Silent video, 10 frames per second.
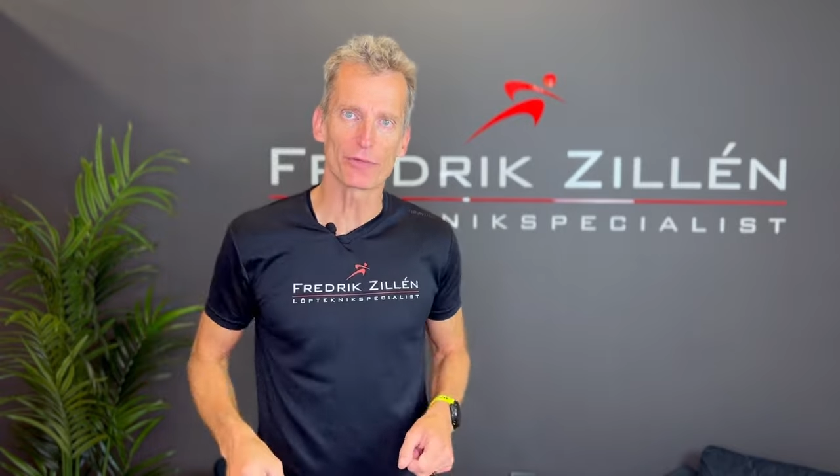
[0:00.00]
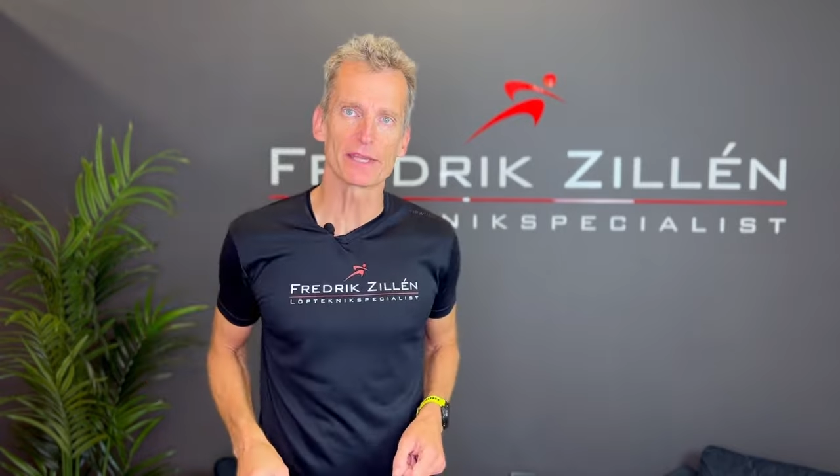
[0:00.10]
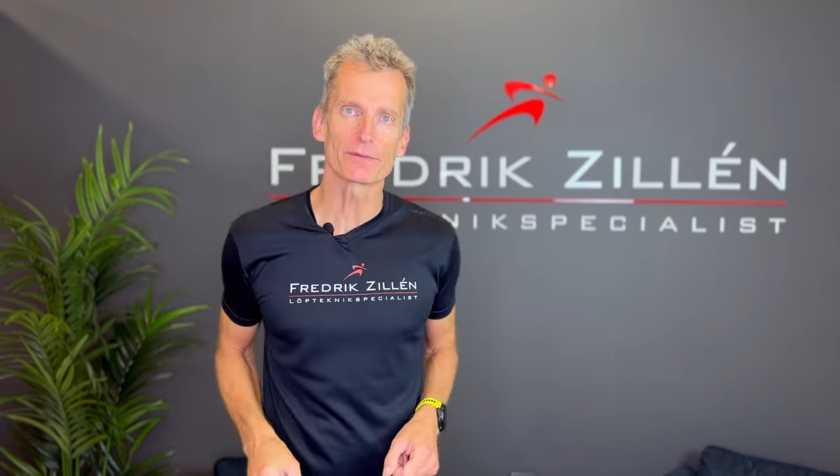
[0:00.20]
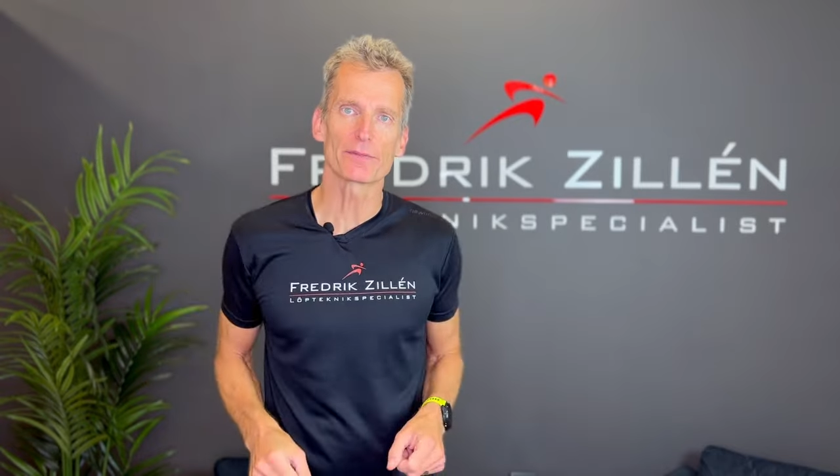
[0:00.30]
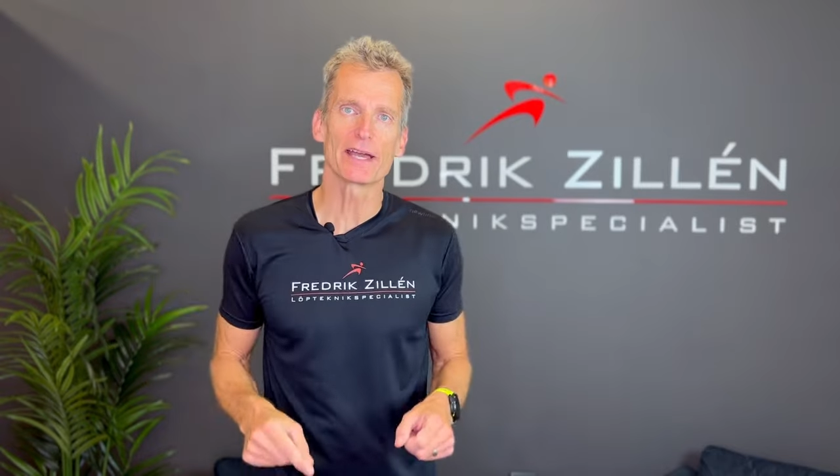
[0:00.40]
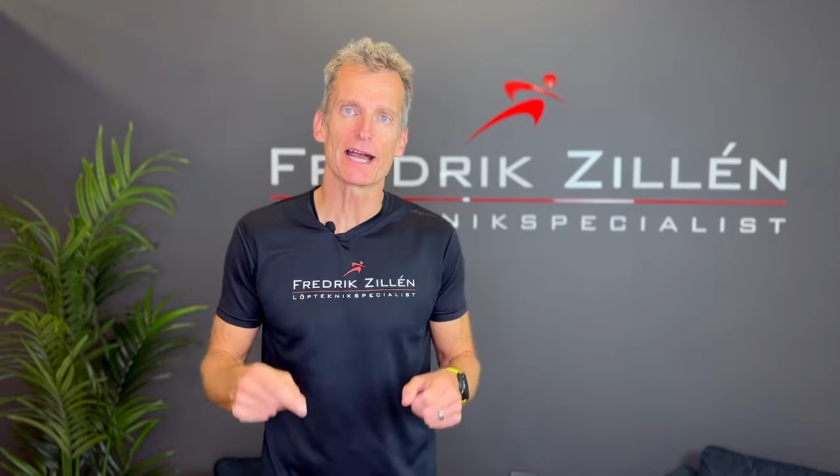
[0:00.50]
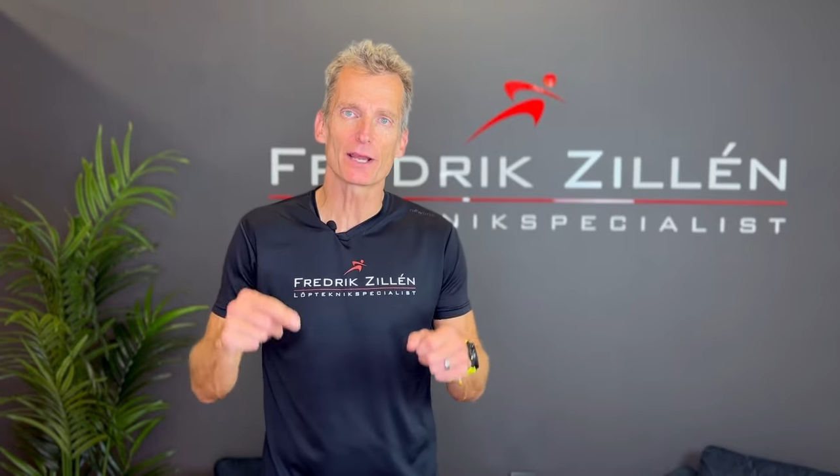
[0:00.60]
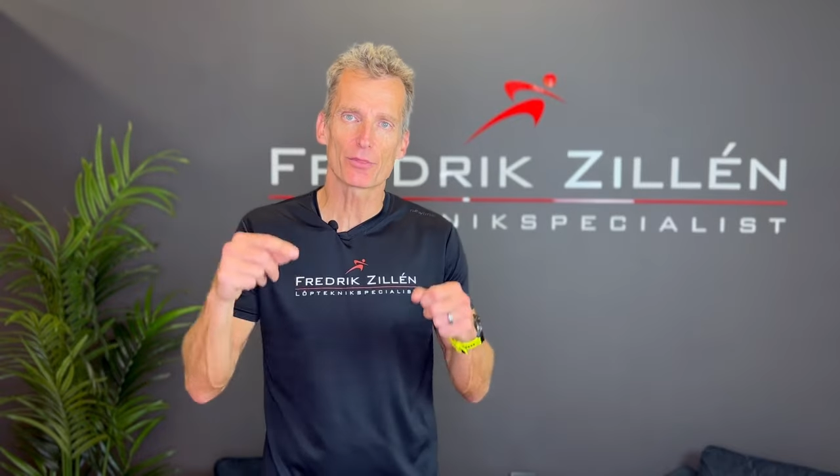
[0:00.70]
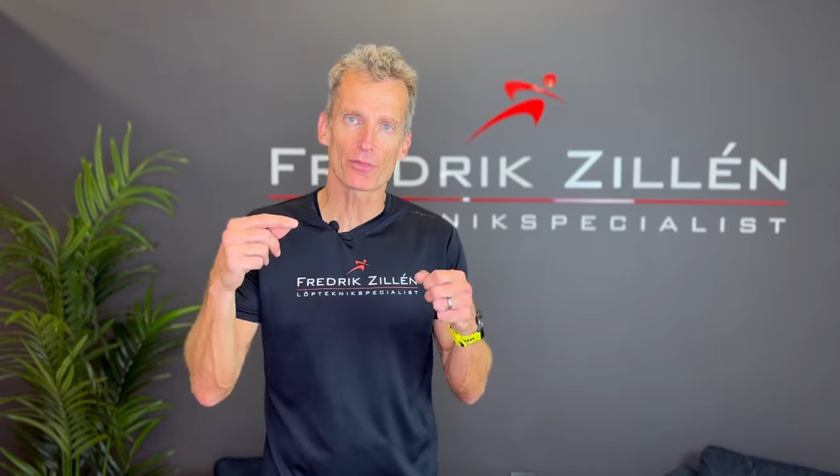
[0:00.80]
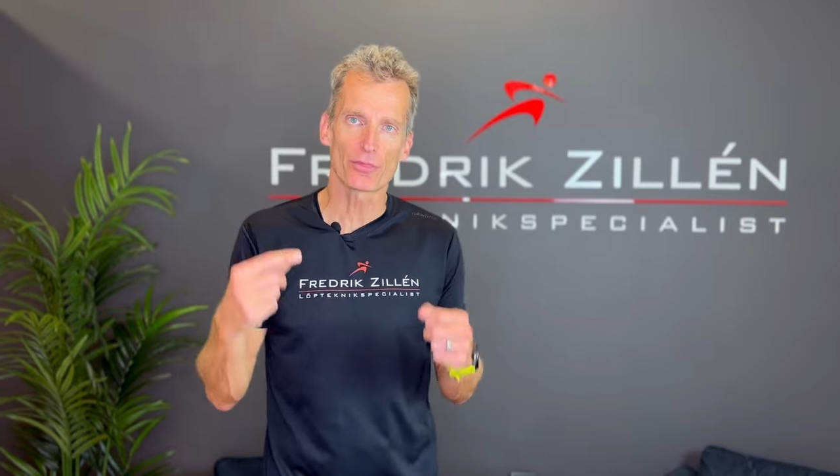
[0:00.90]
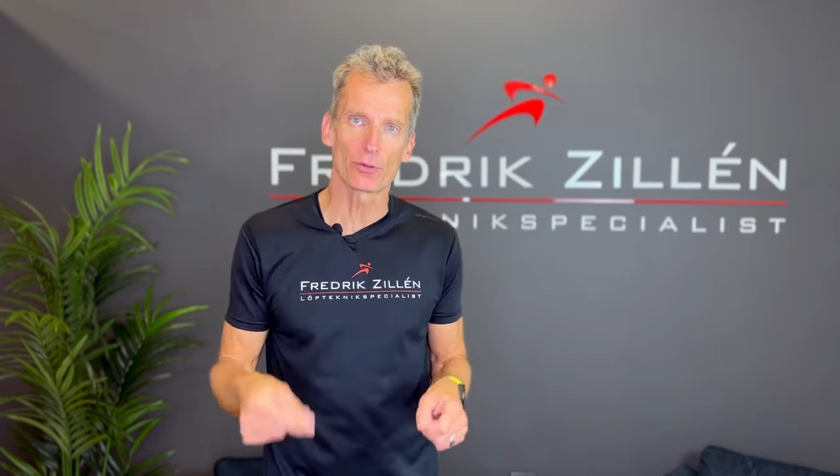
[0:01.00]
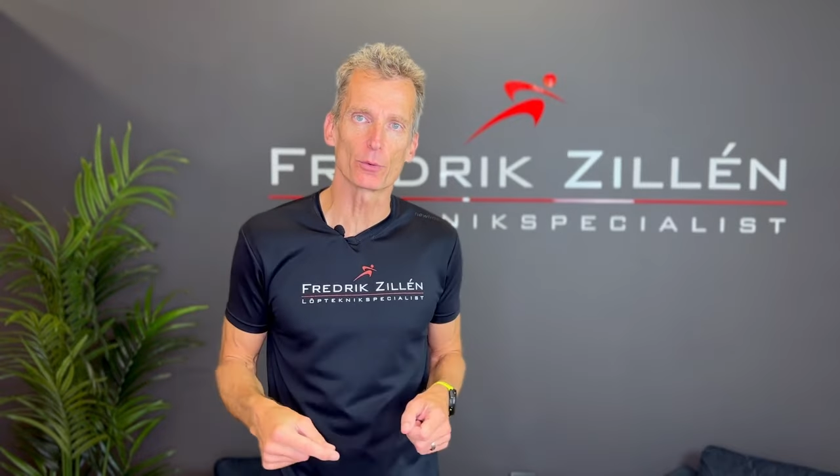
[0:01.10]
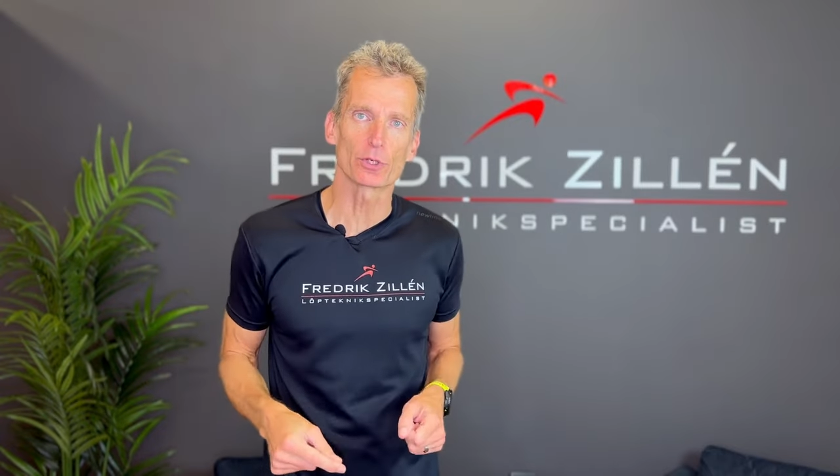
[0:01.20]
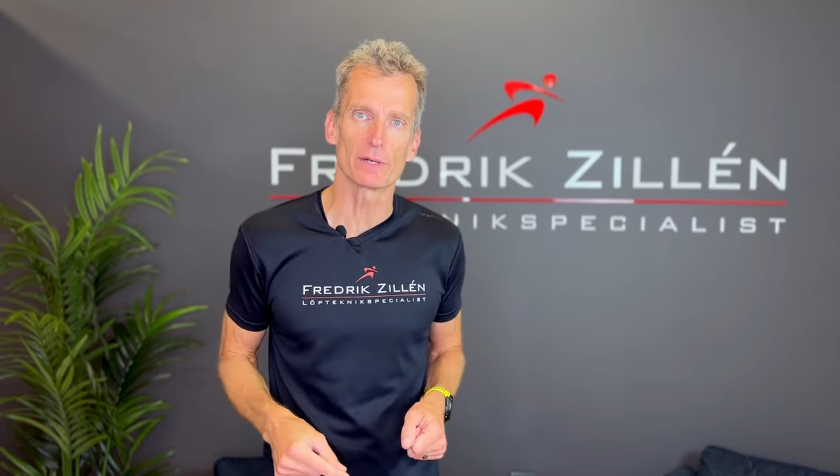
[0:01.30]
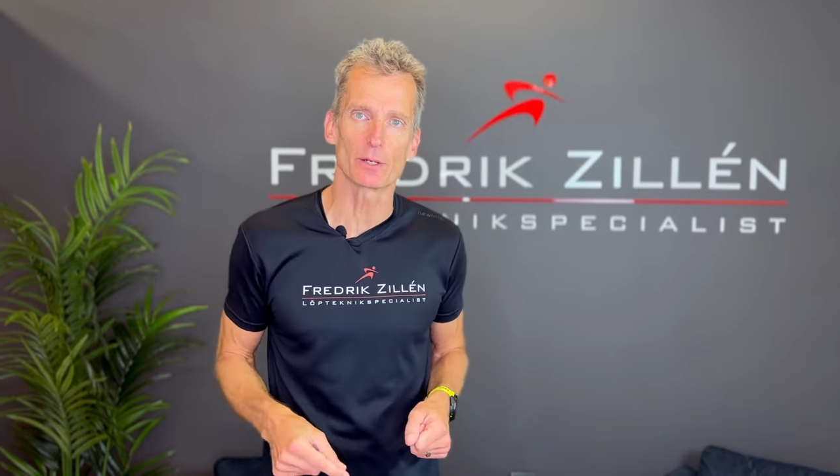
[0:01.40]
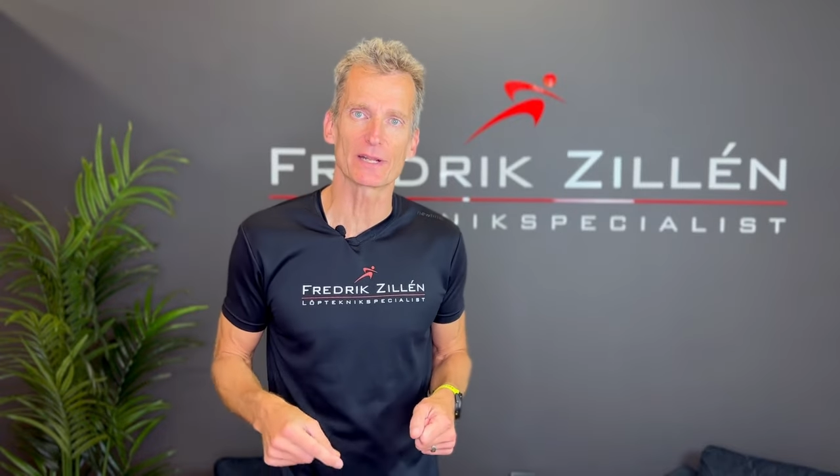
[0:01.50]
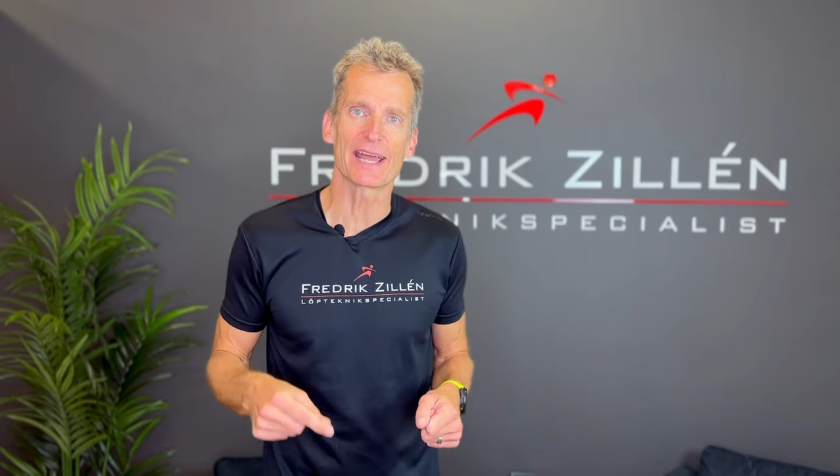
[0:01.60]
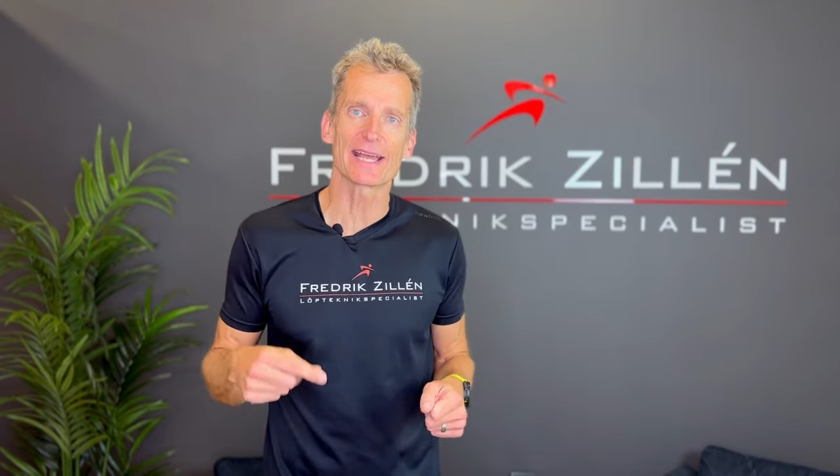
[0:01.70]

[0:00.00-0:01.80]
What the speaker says: thing that I thought about